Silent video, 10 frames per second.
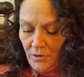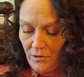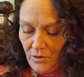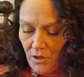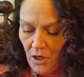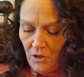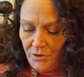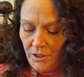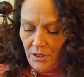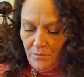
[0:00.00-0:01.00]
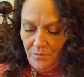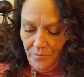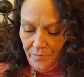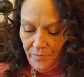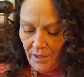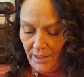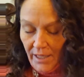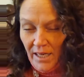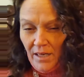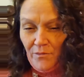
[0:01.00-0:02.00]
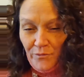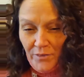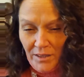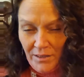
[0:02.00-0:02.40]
called and I have